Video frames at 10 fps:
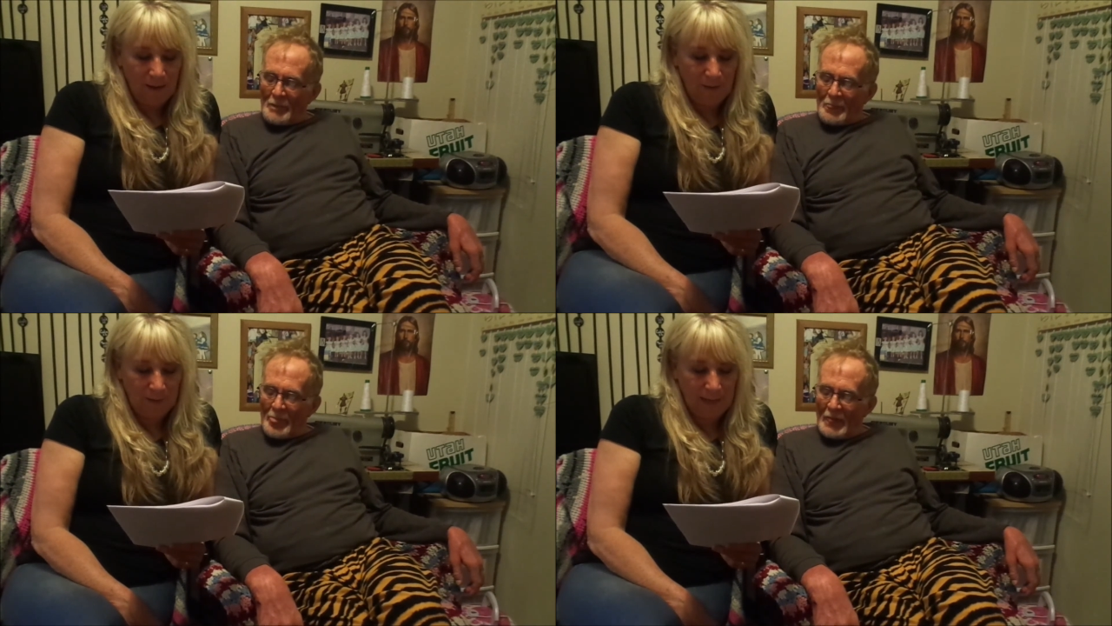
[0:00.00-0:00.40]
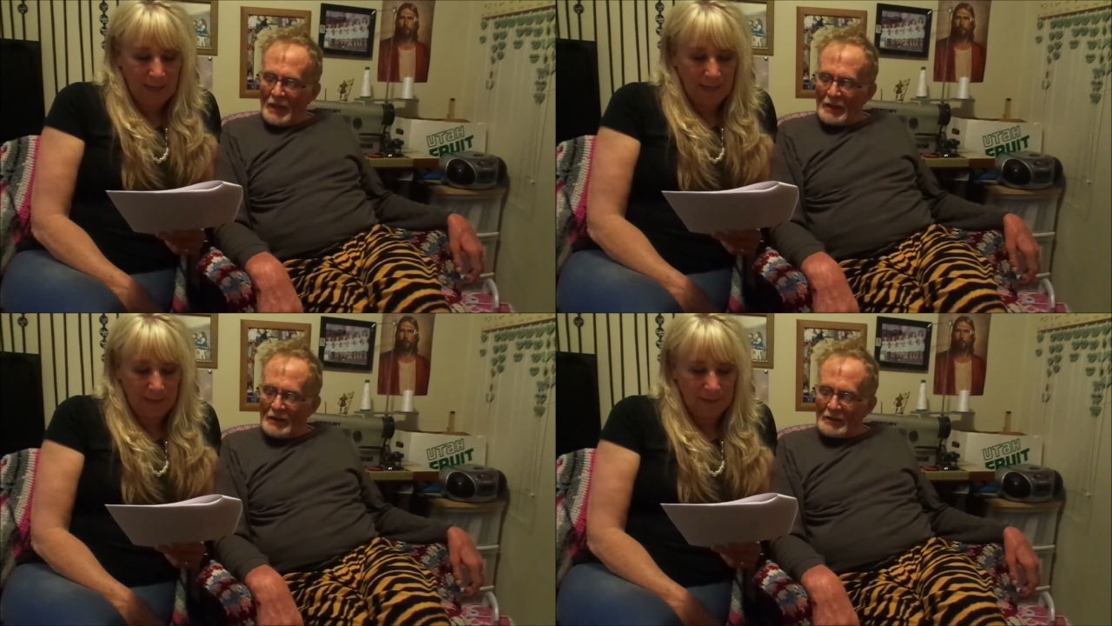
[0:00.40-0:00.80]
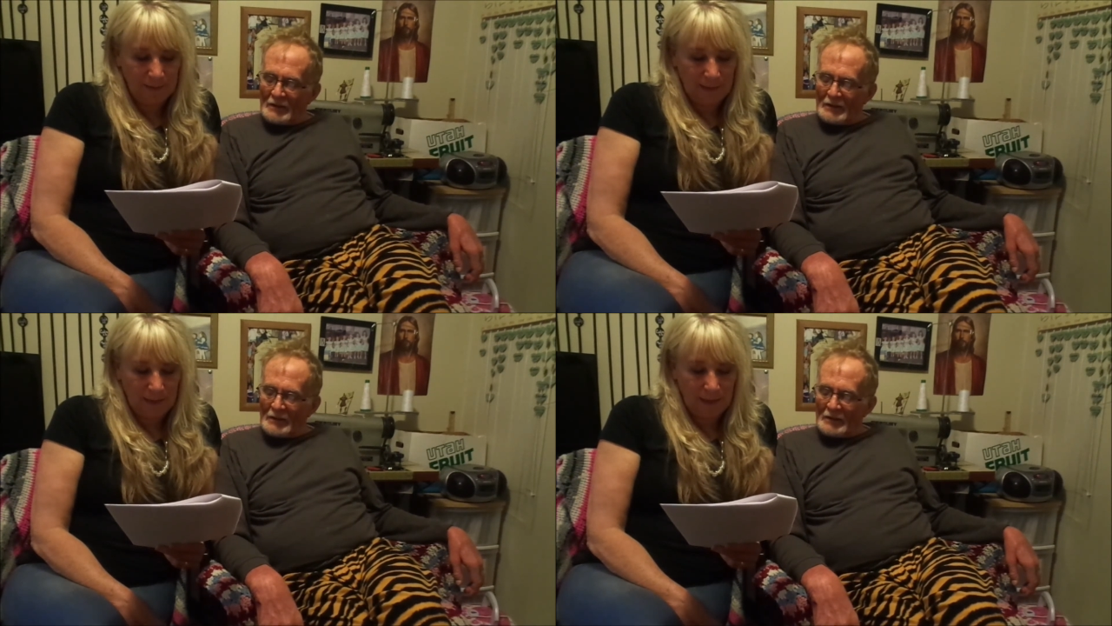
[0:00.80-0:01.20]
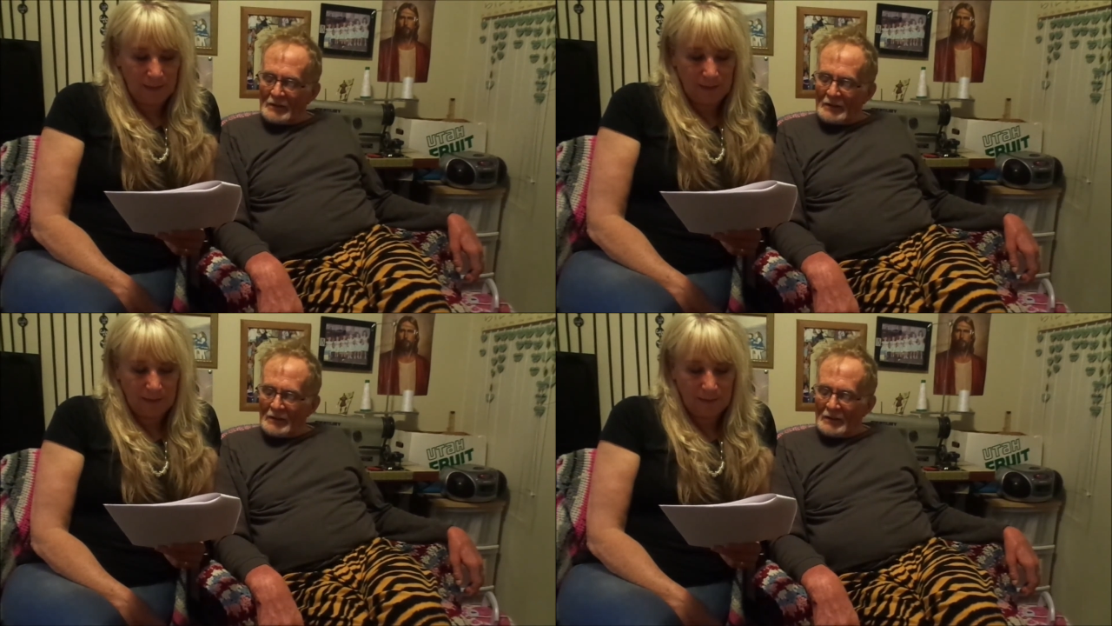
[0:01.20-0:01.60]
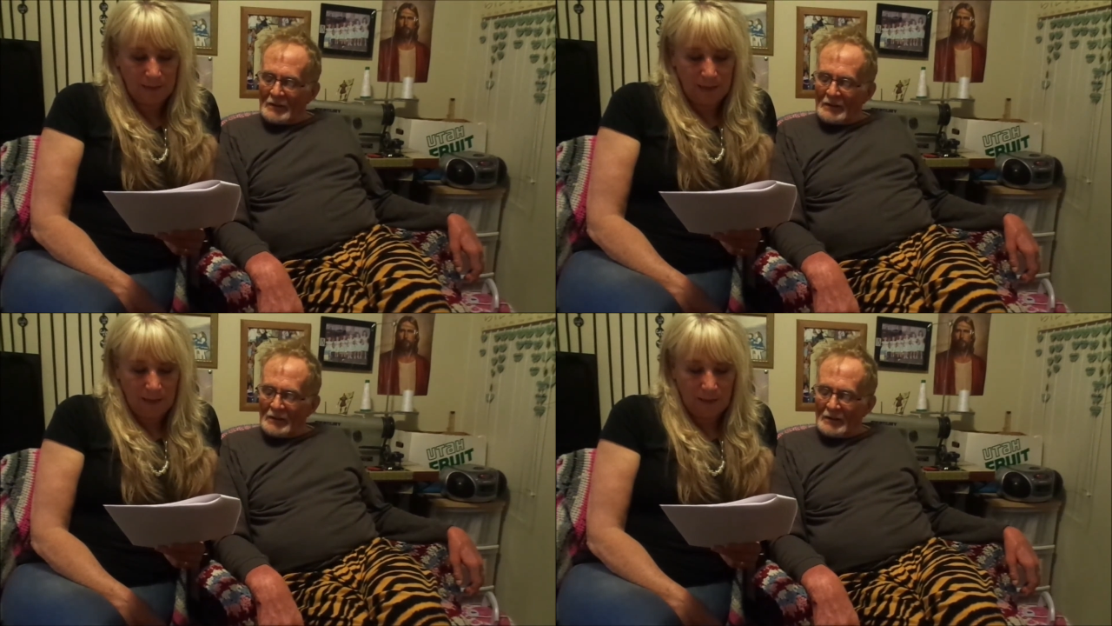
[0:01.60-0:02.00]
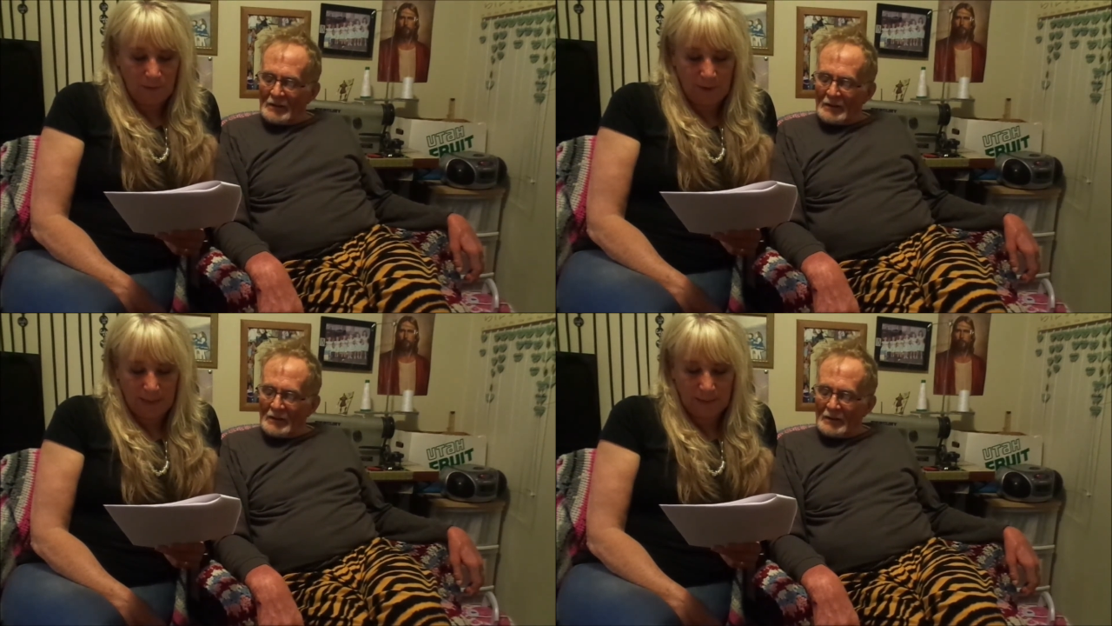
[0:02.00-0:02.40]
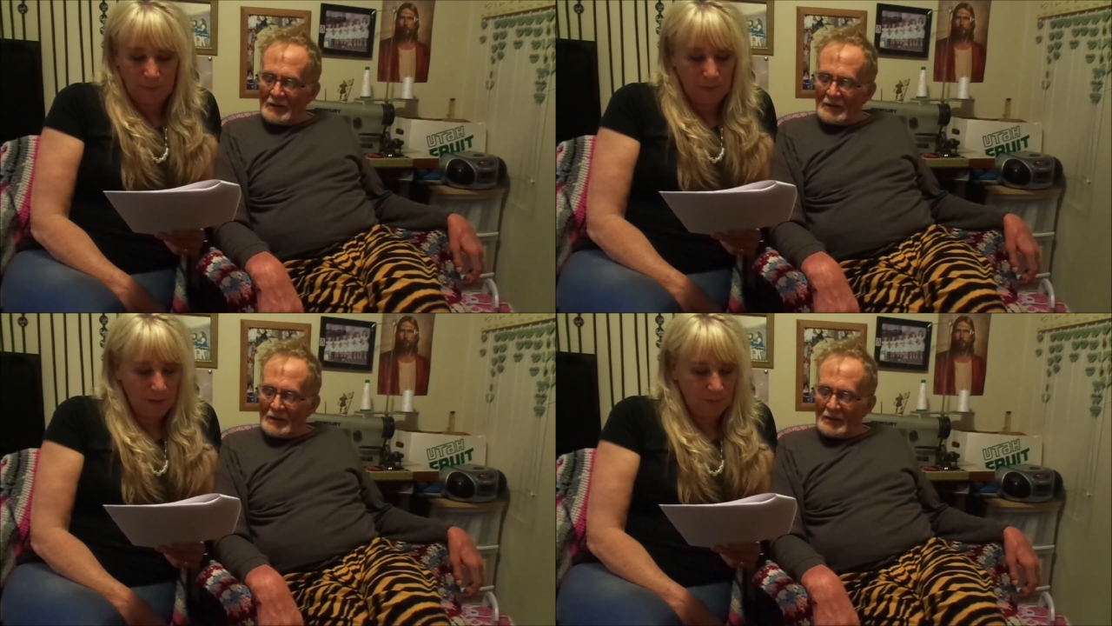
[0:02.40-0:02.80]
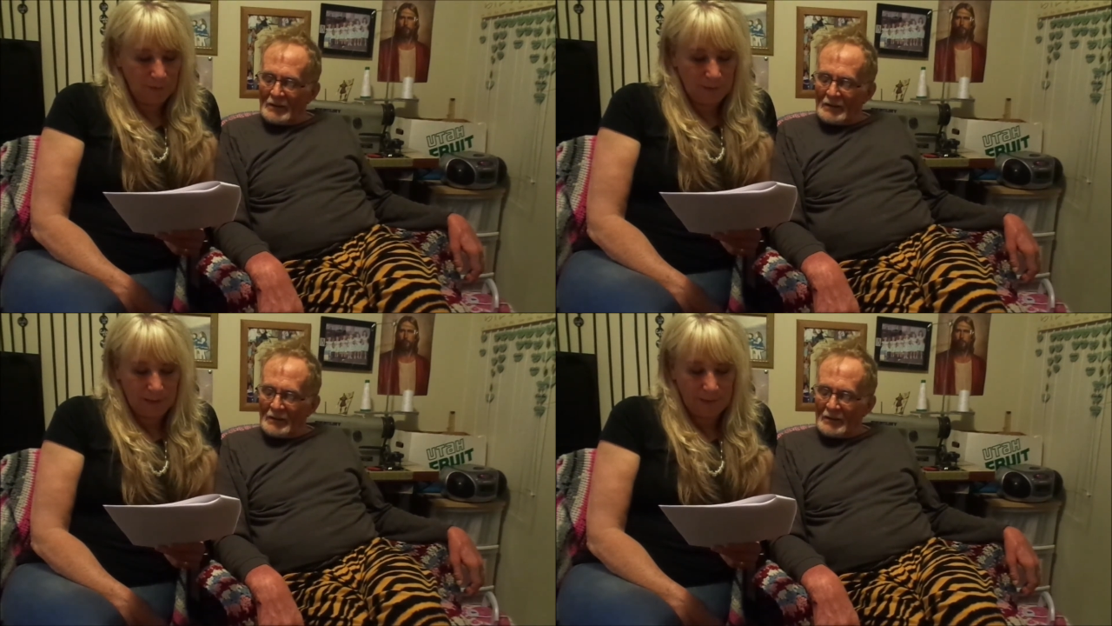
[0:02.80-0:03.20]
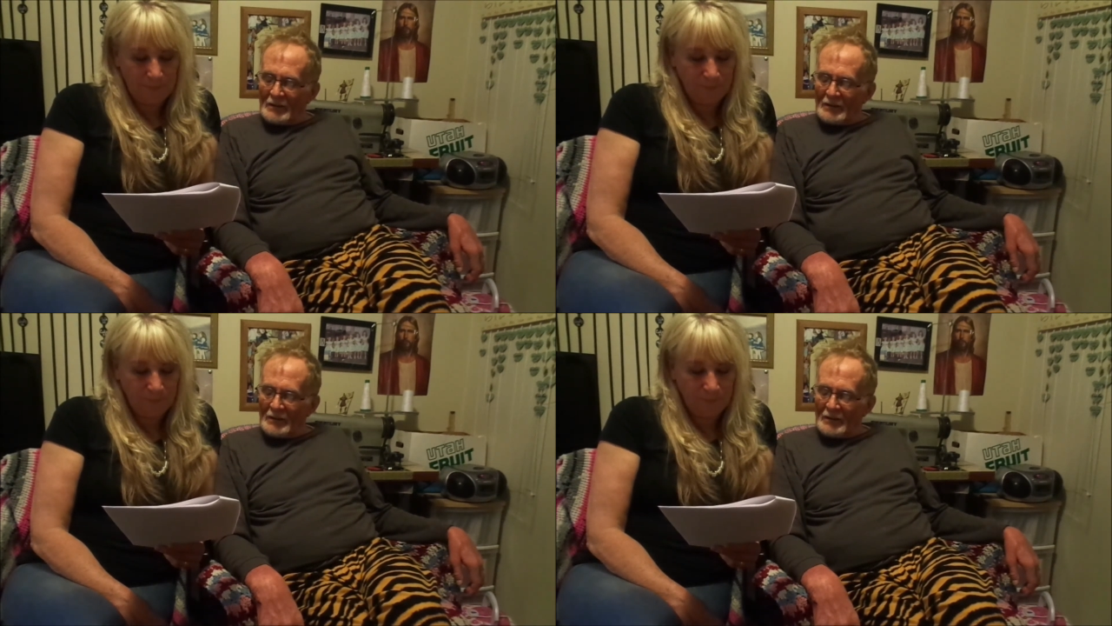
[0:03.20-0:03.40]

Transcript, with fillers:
Speaker 1: Okay, Grace Rose.